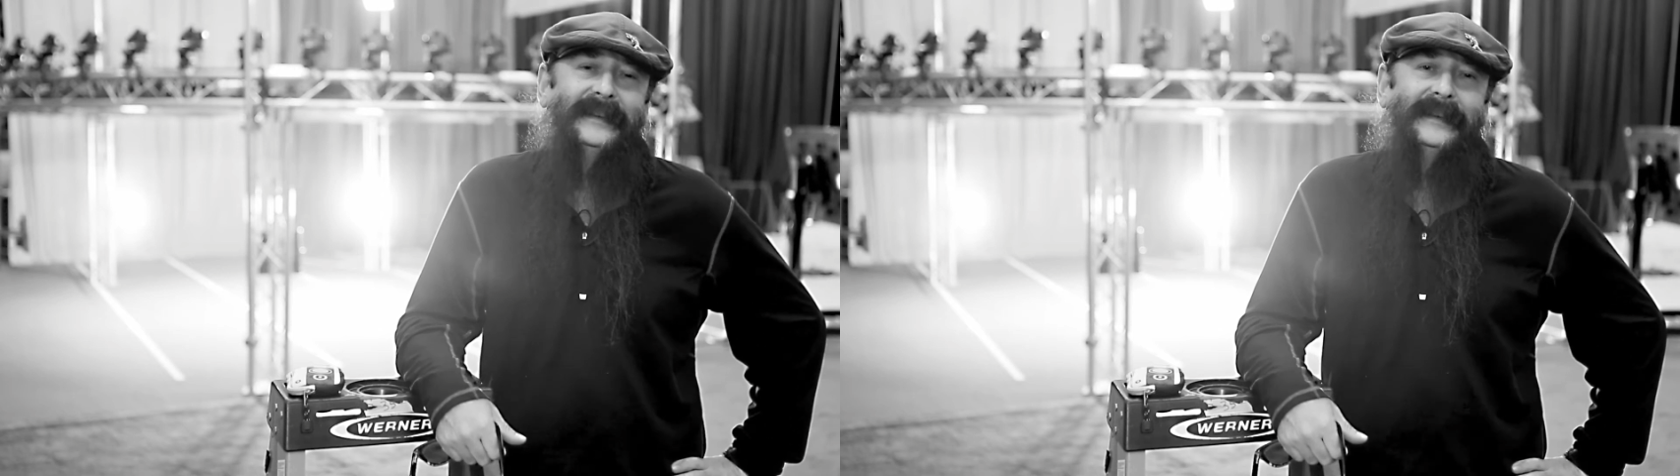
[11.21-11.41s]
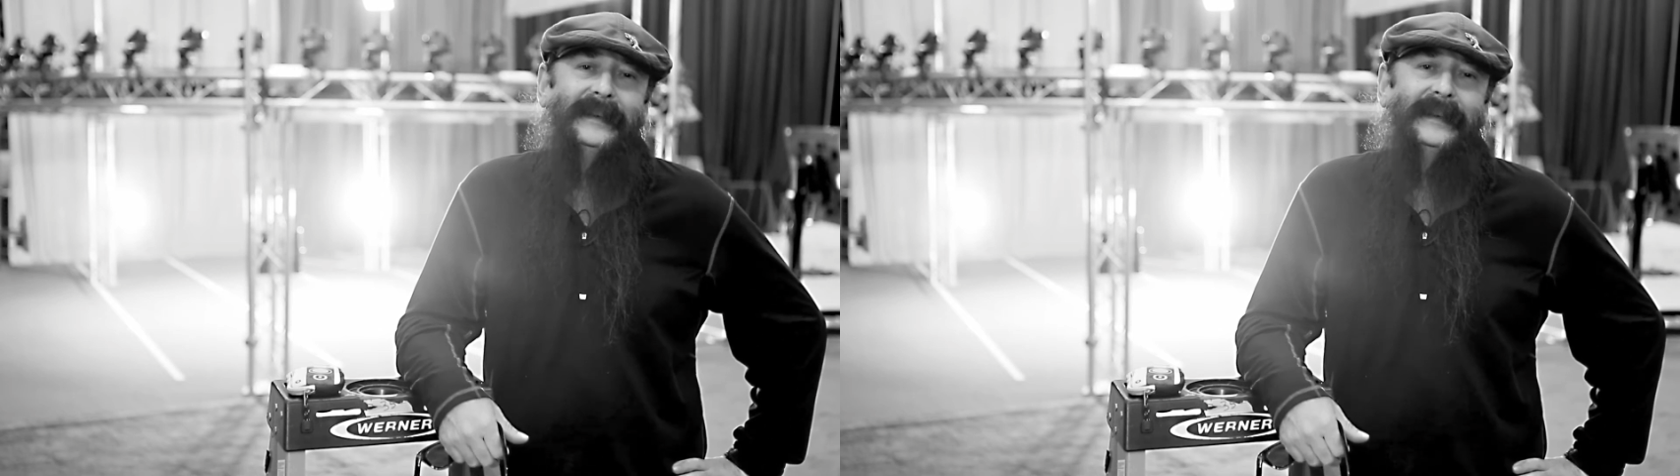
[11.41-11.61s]

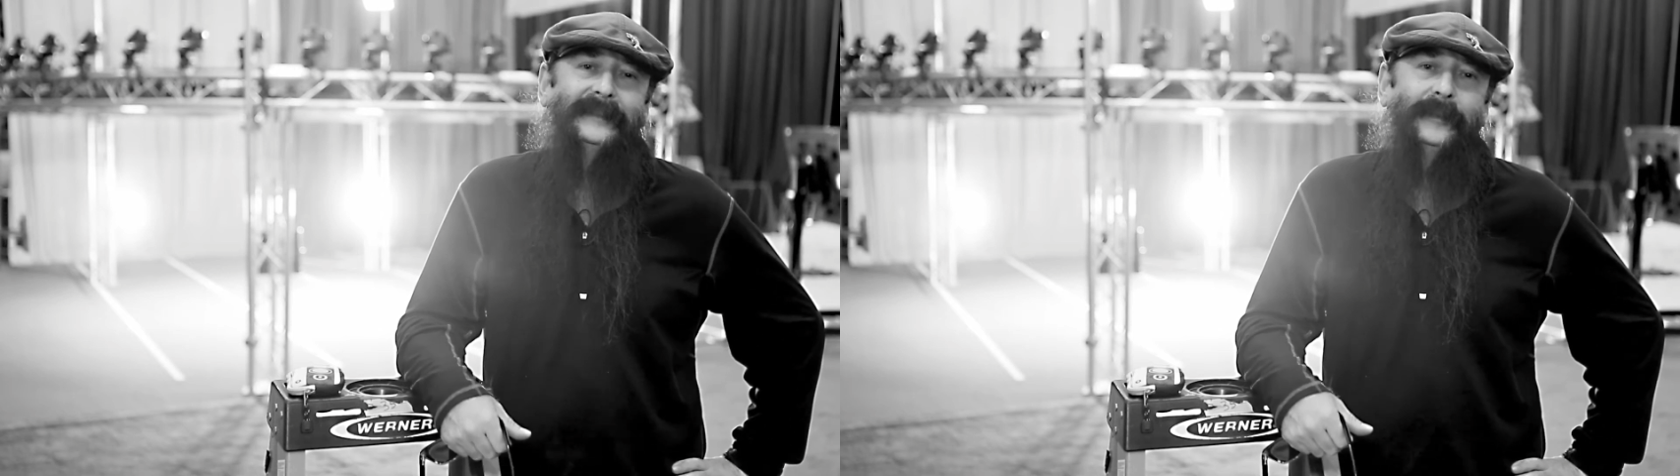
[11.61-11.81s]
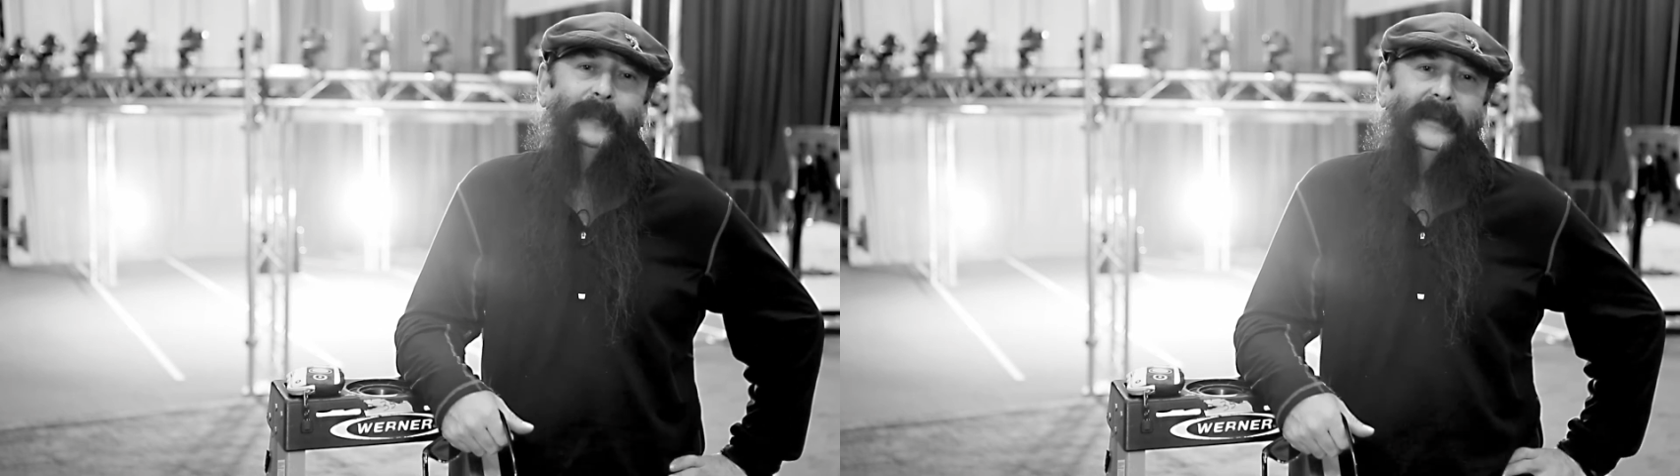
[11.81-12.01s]

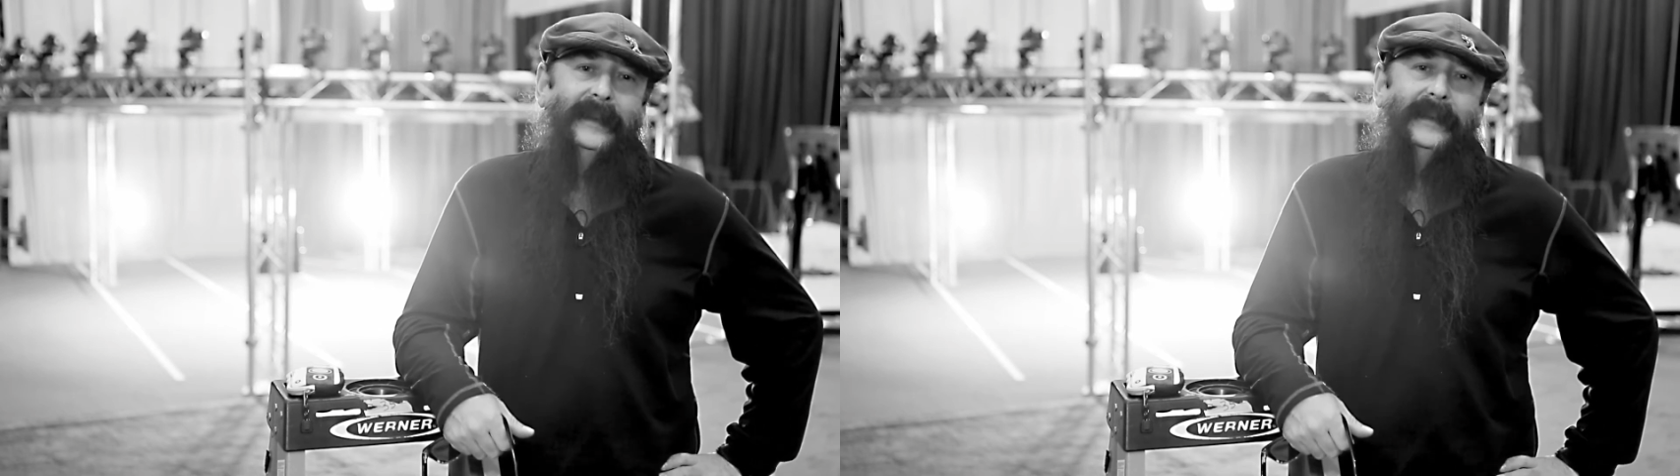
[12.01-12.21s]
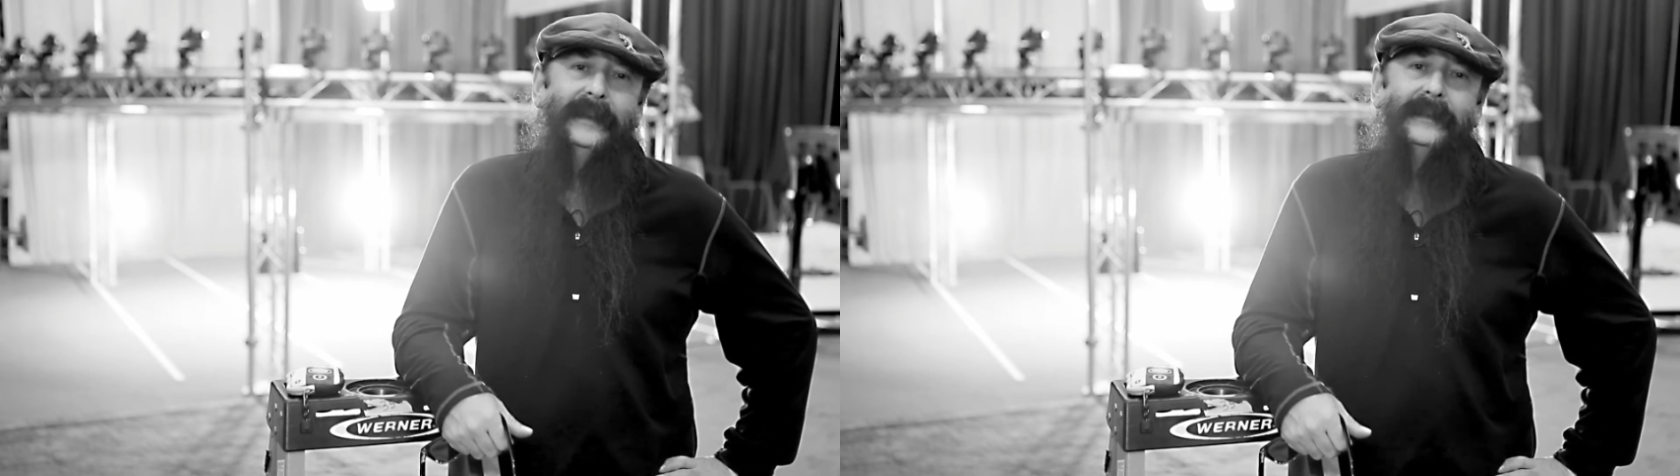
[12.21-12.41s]
To
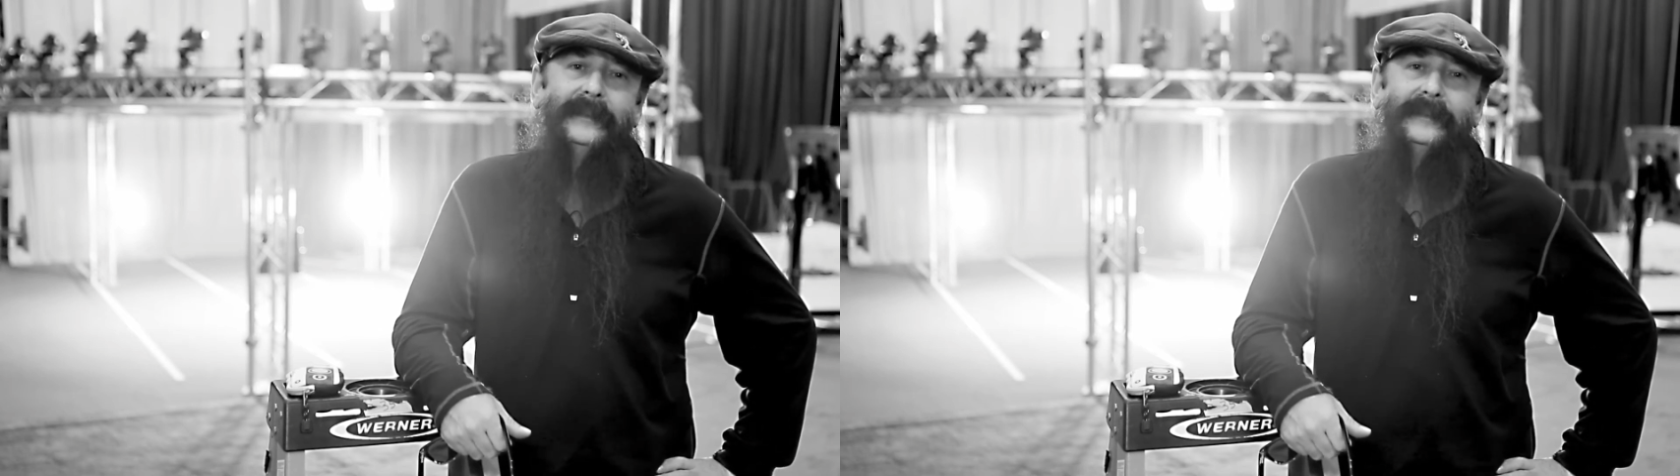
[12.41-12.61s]
me,